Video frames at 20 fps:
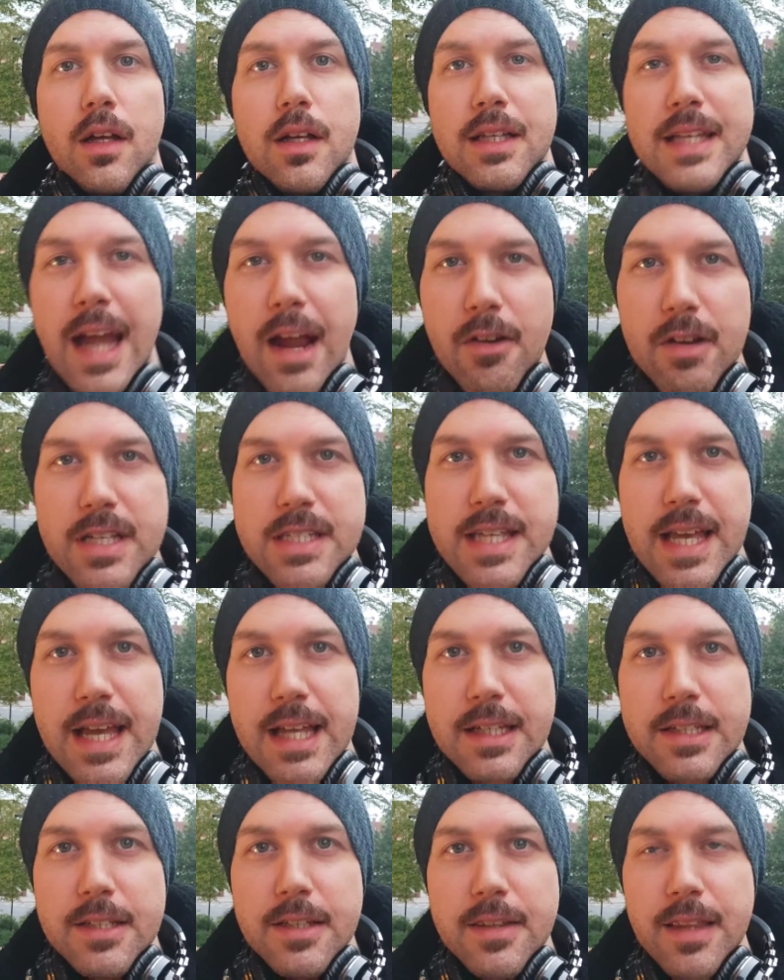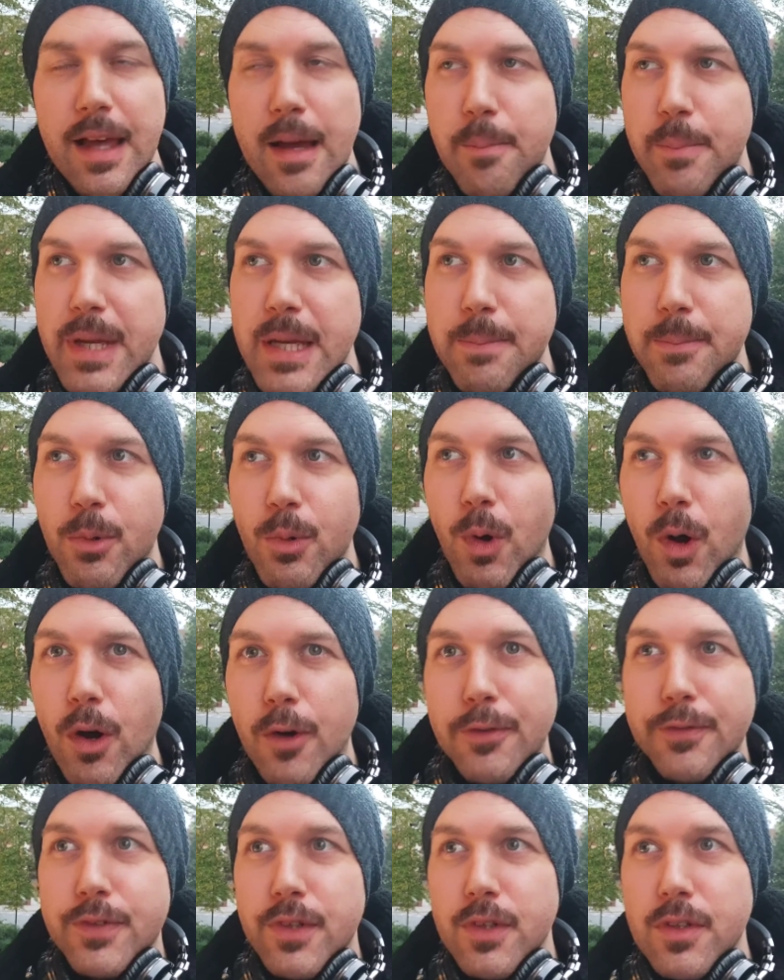Kerry said that people
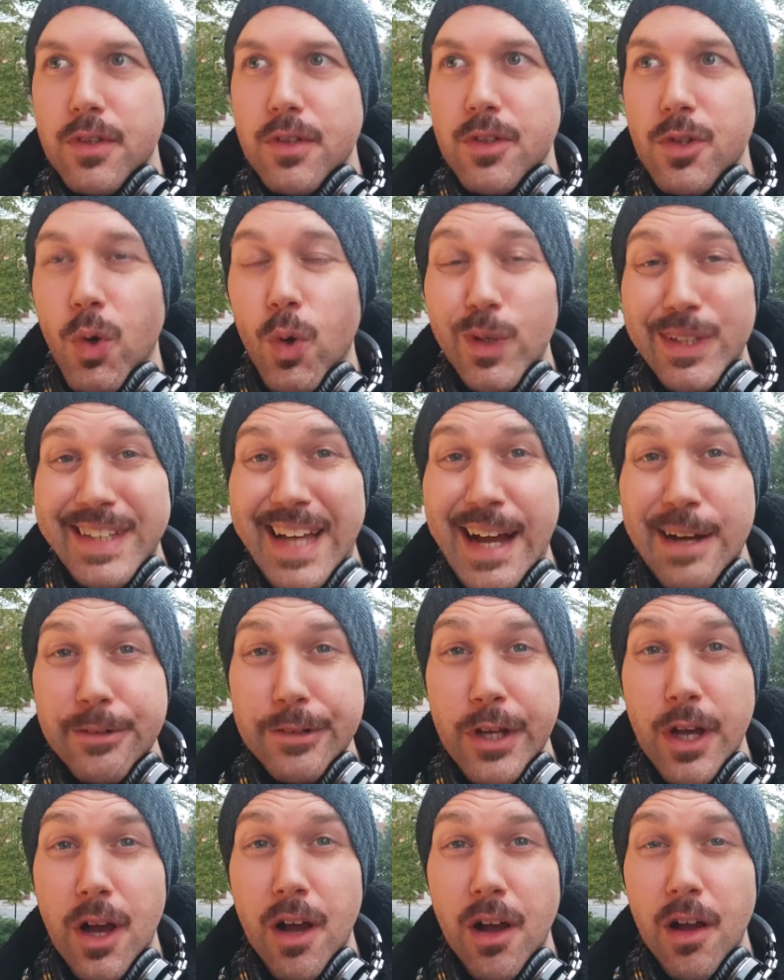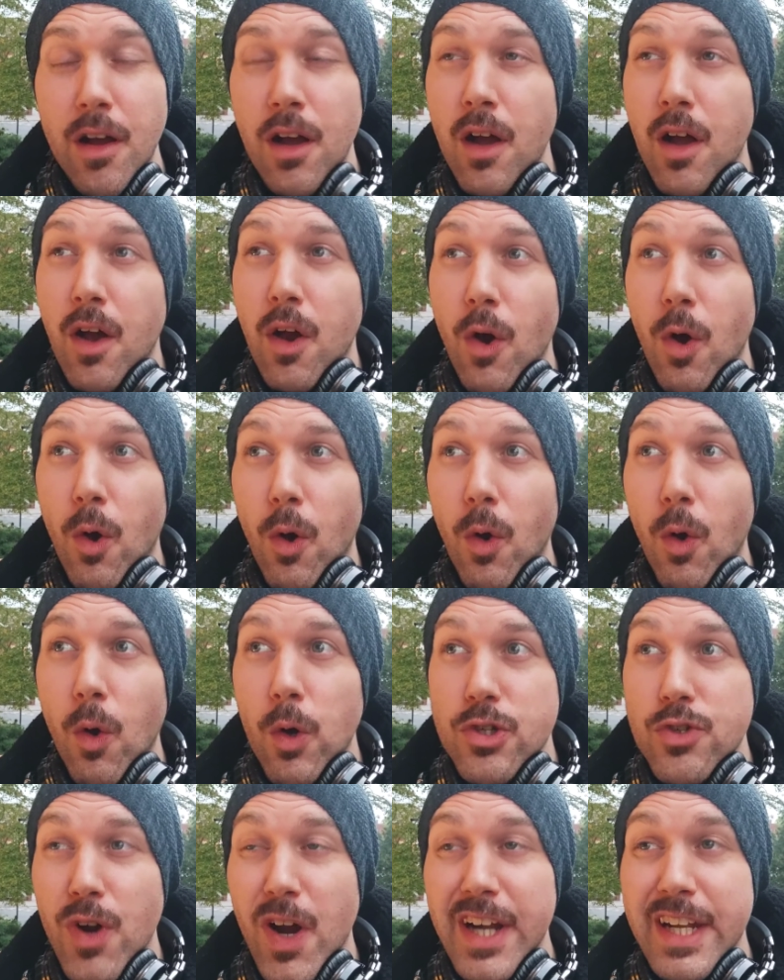often talk down to her or
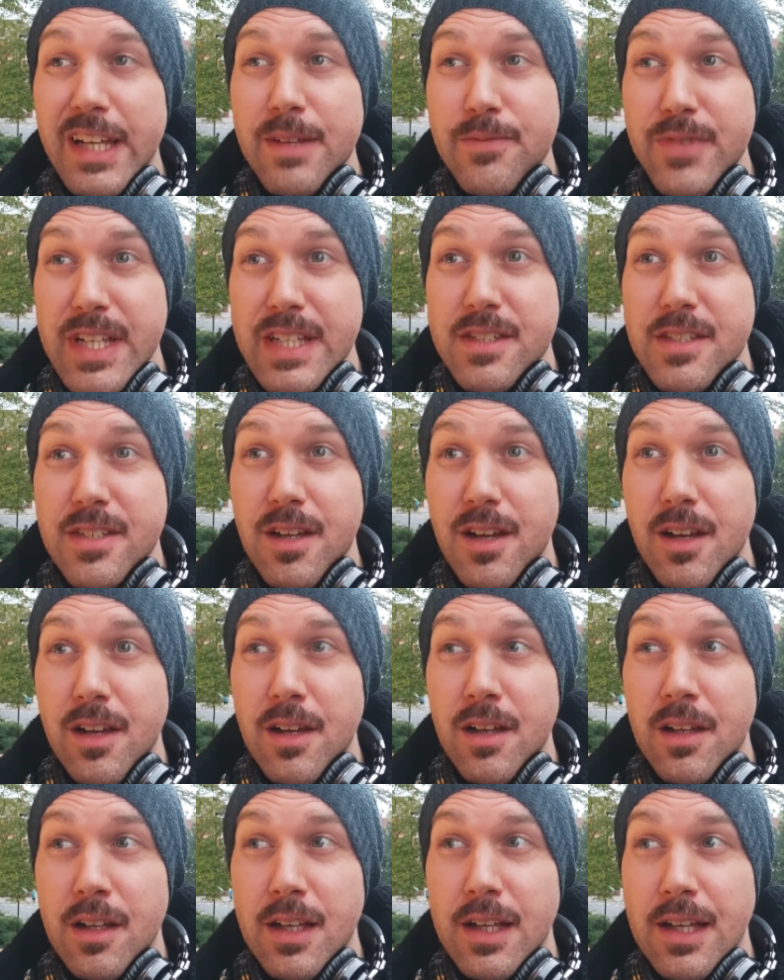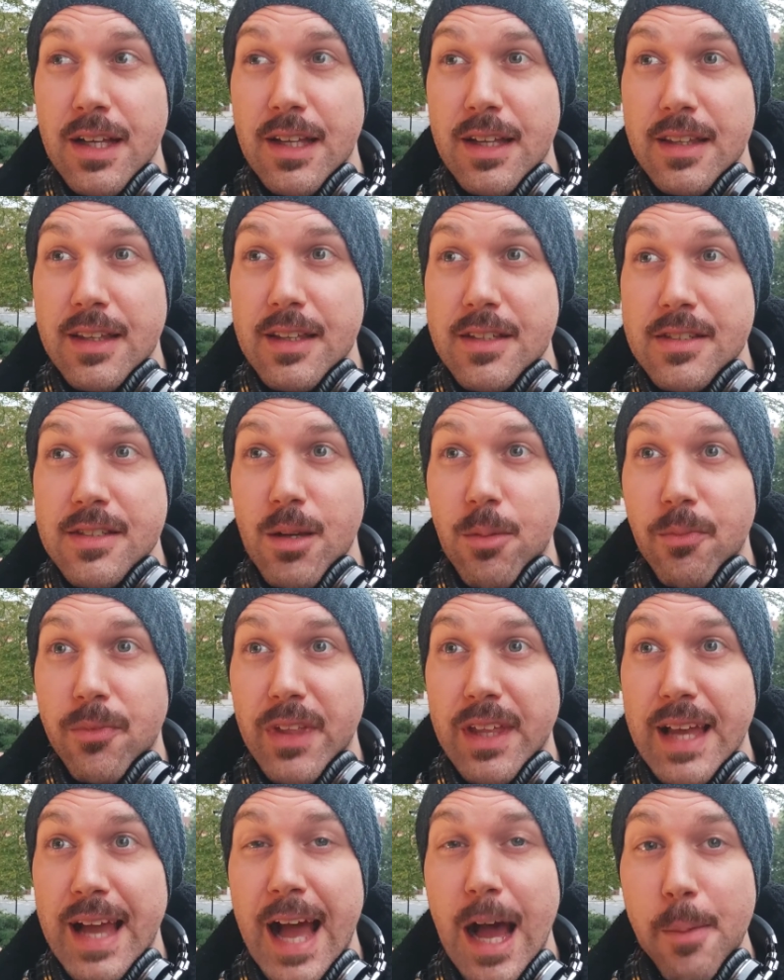try to convince her that
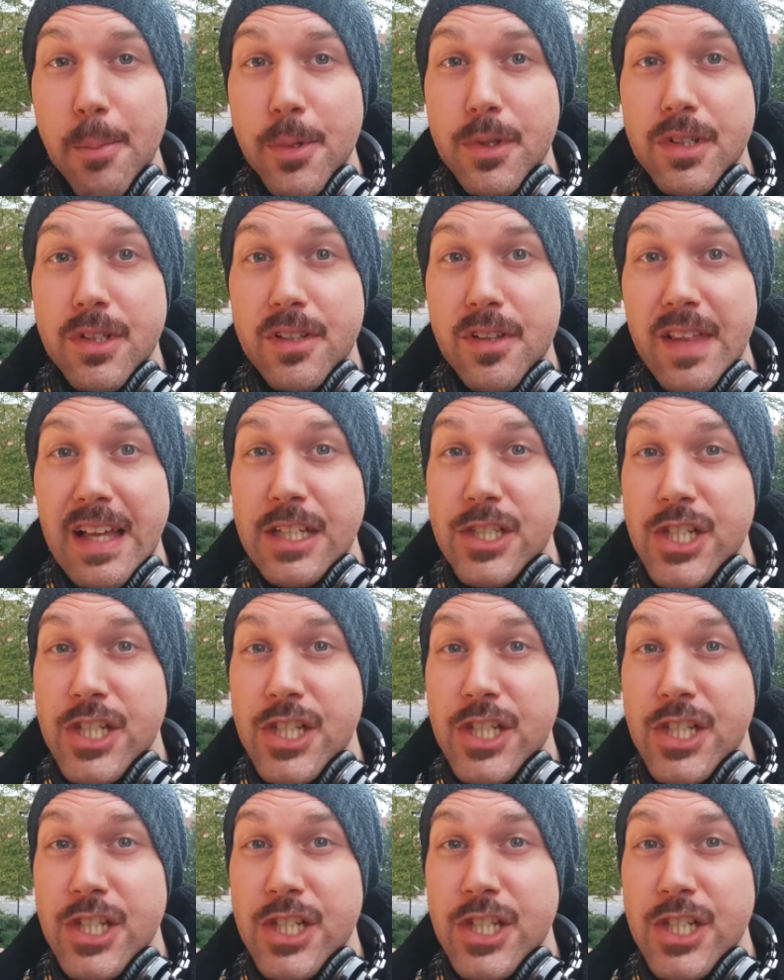something happened that